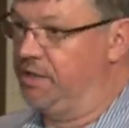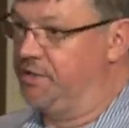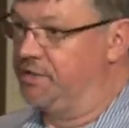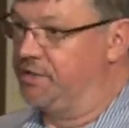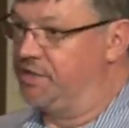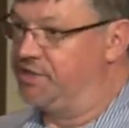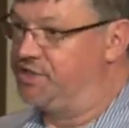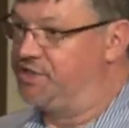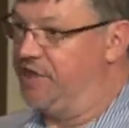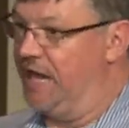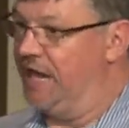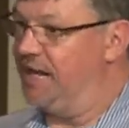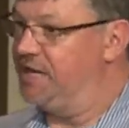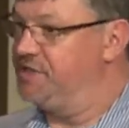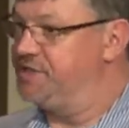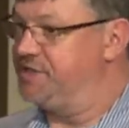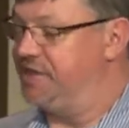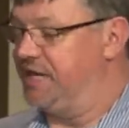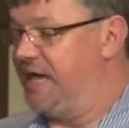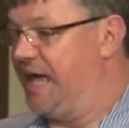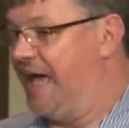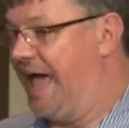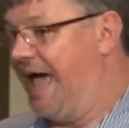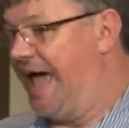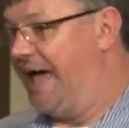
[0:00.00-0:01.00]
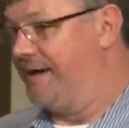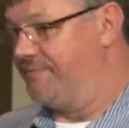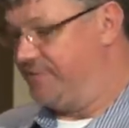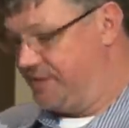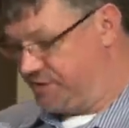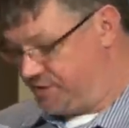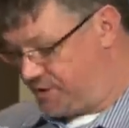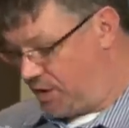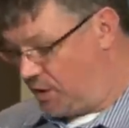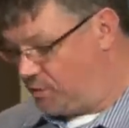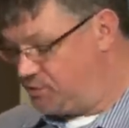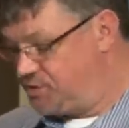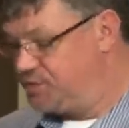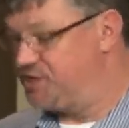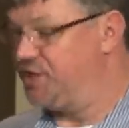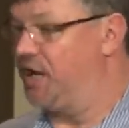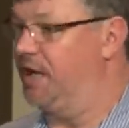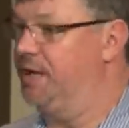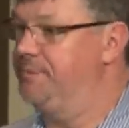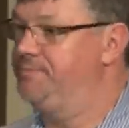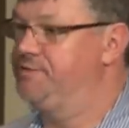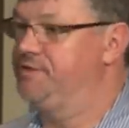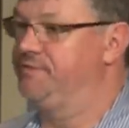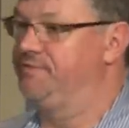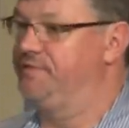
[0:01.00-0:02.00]
The challenge that you have is those
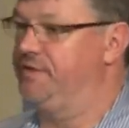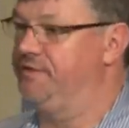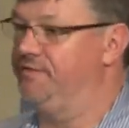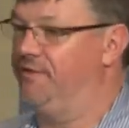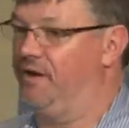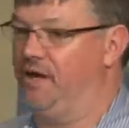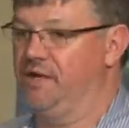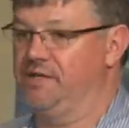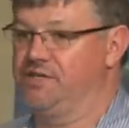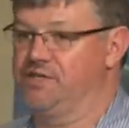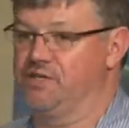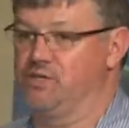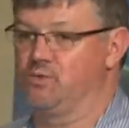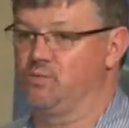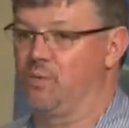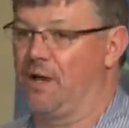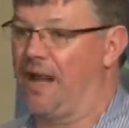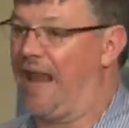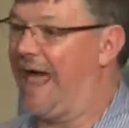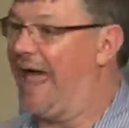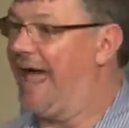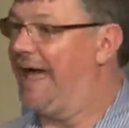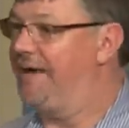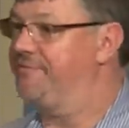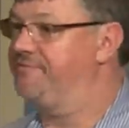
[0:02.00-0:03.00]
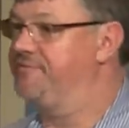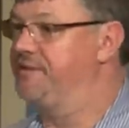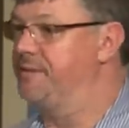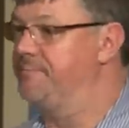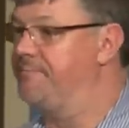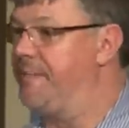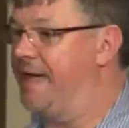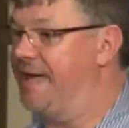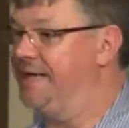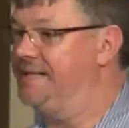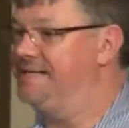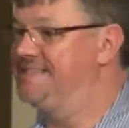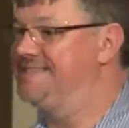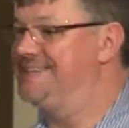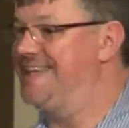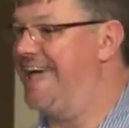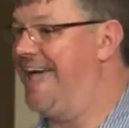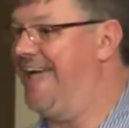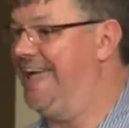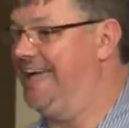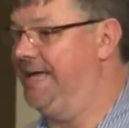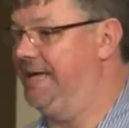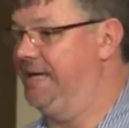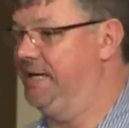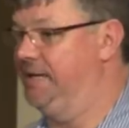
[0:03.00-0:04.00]
types of devices will have to
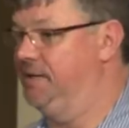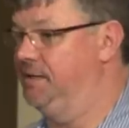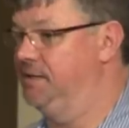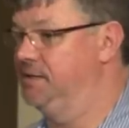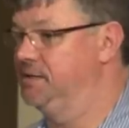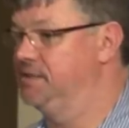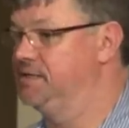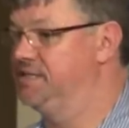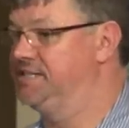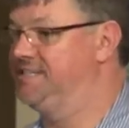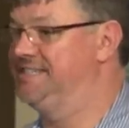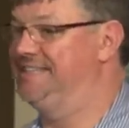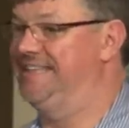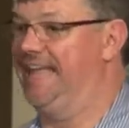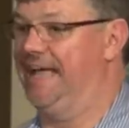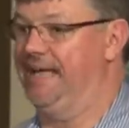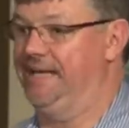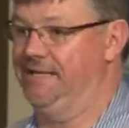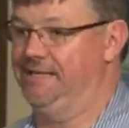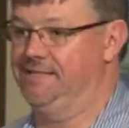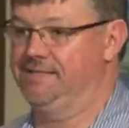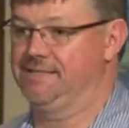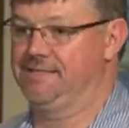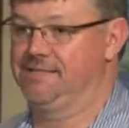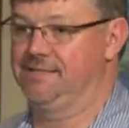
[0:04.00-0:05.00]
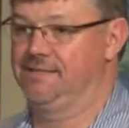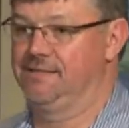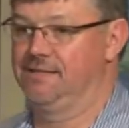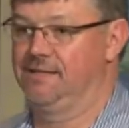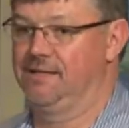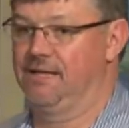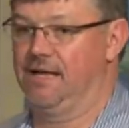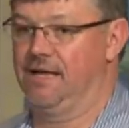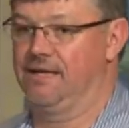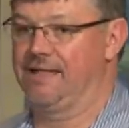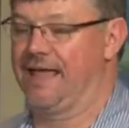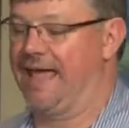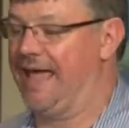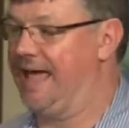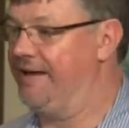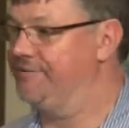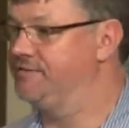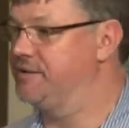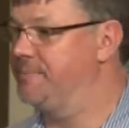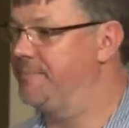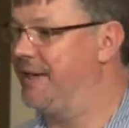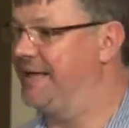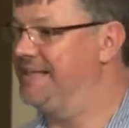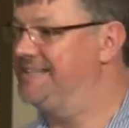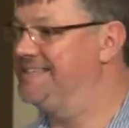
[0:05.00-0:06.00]
maintain state, and they have
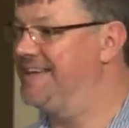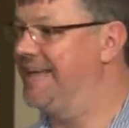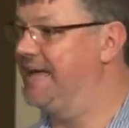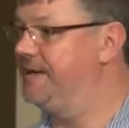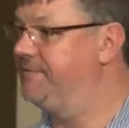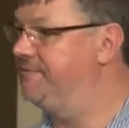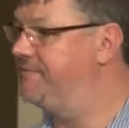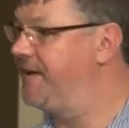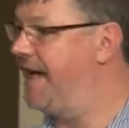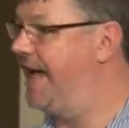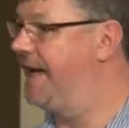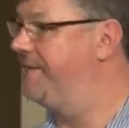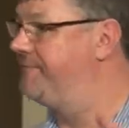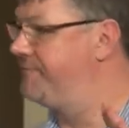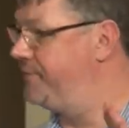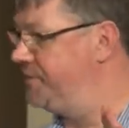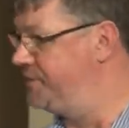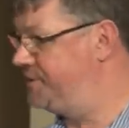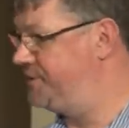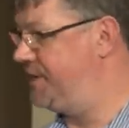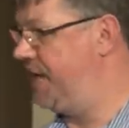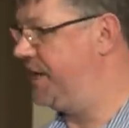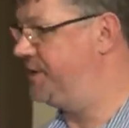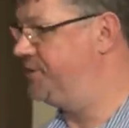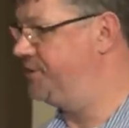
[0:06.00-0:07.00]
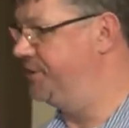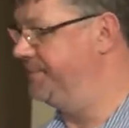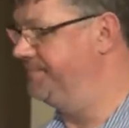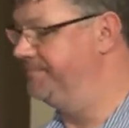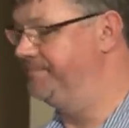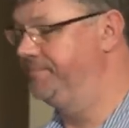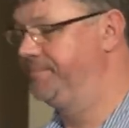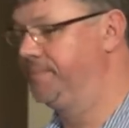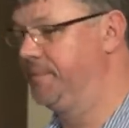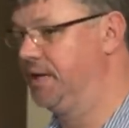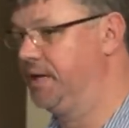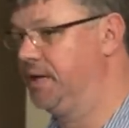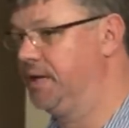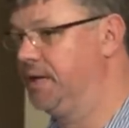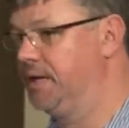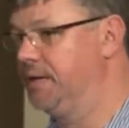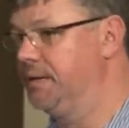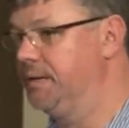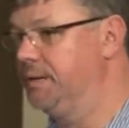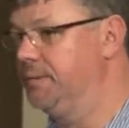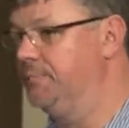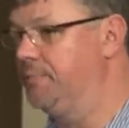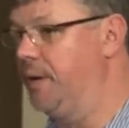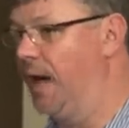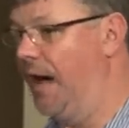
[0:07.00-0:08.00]
to maintain for every session.
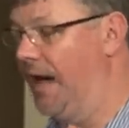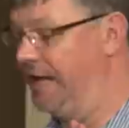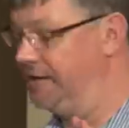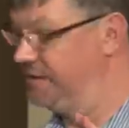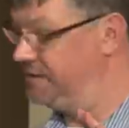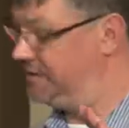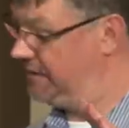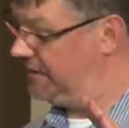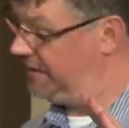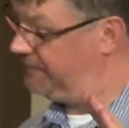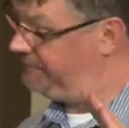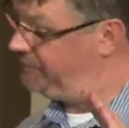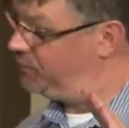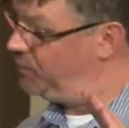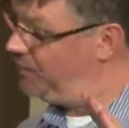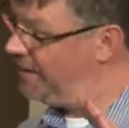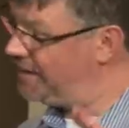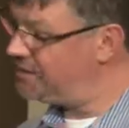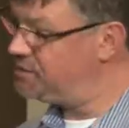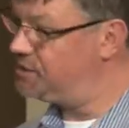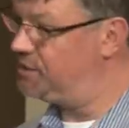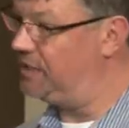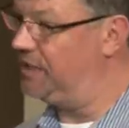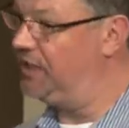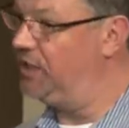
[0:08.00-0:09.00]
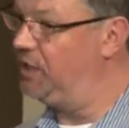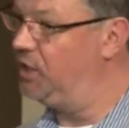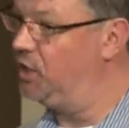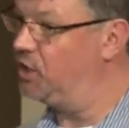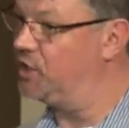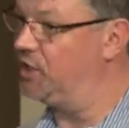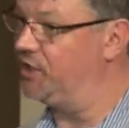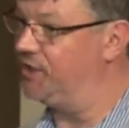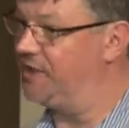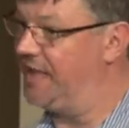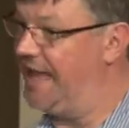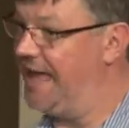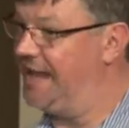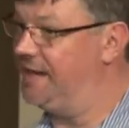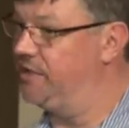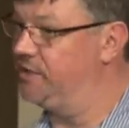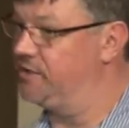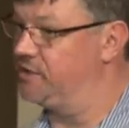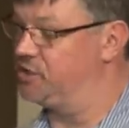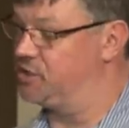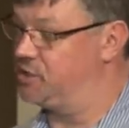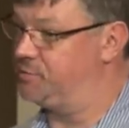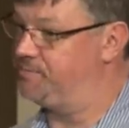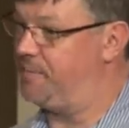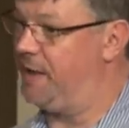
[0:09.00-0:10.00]
And if you actually look at the end of
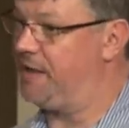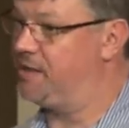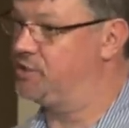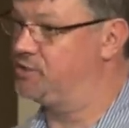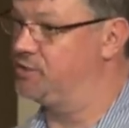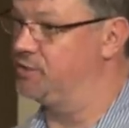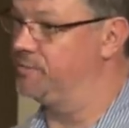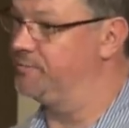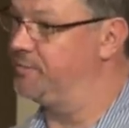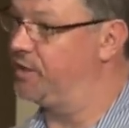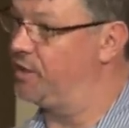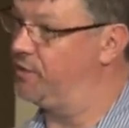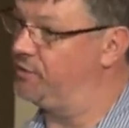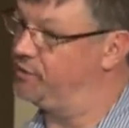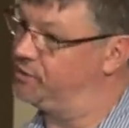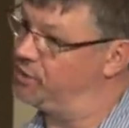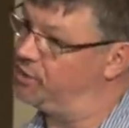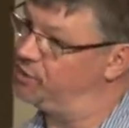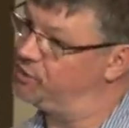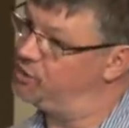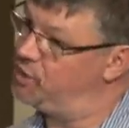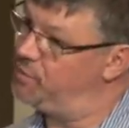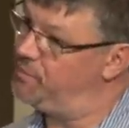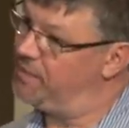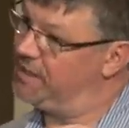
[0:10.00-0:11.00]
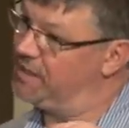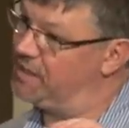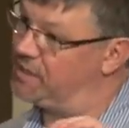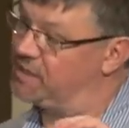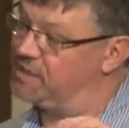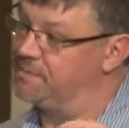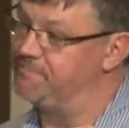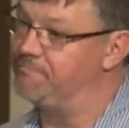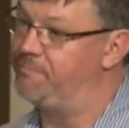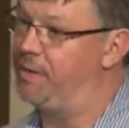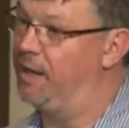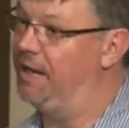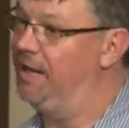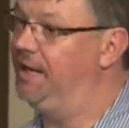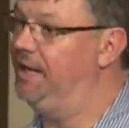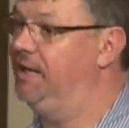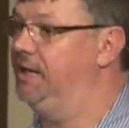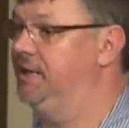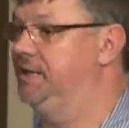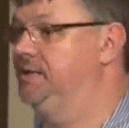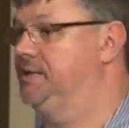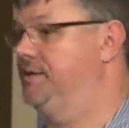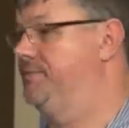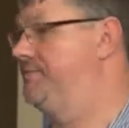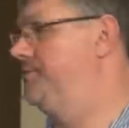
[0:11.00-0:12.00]
the spectrum, they're, they're doing a
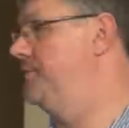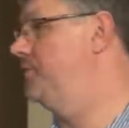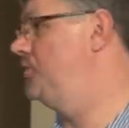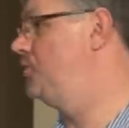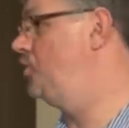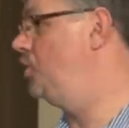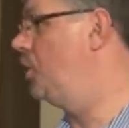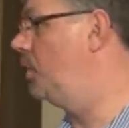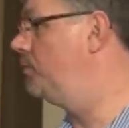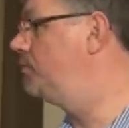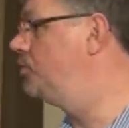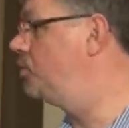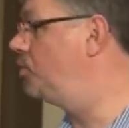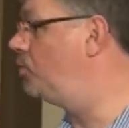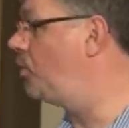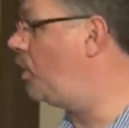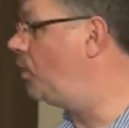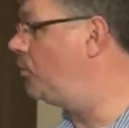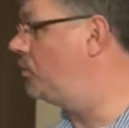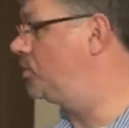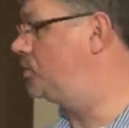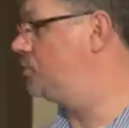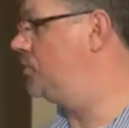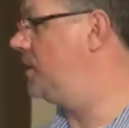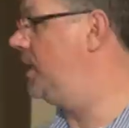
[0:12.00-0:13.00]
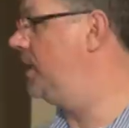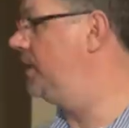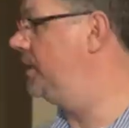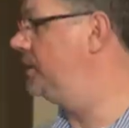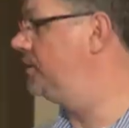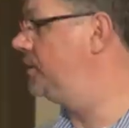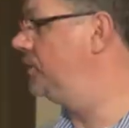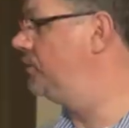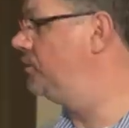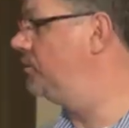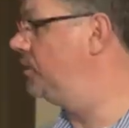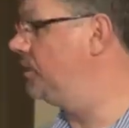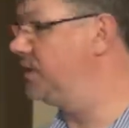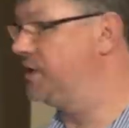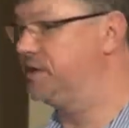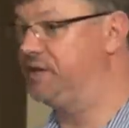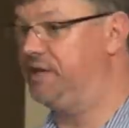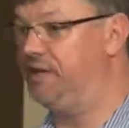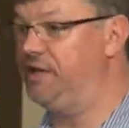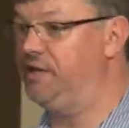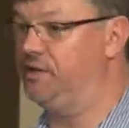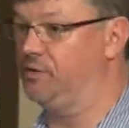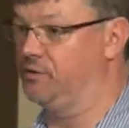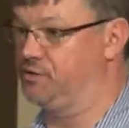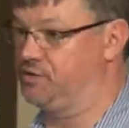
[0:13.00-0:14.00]
completely different job to what we're trying to do with a
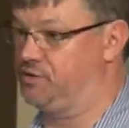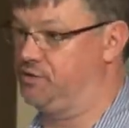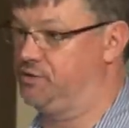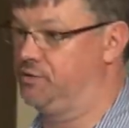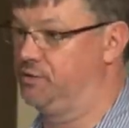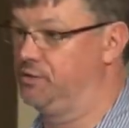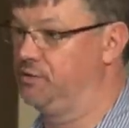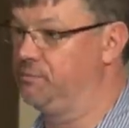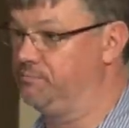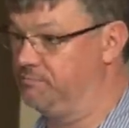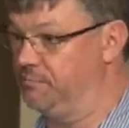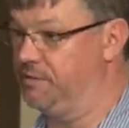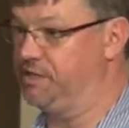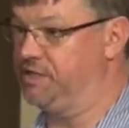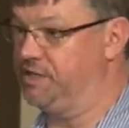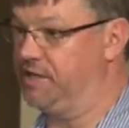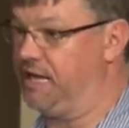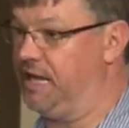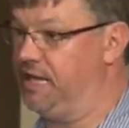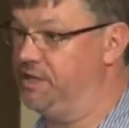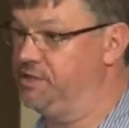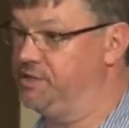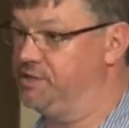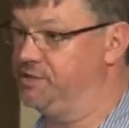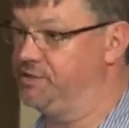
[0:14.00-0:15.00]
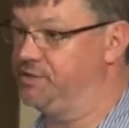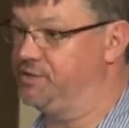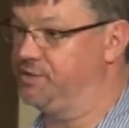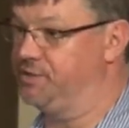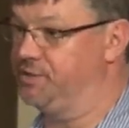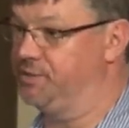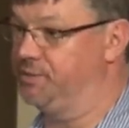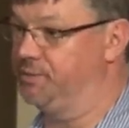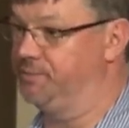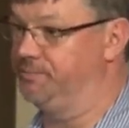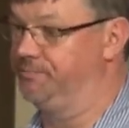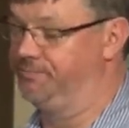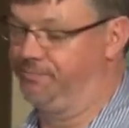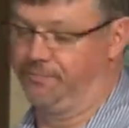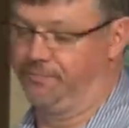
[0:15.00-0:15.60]
DDoS mitigation tool.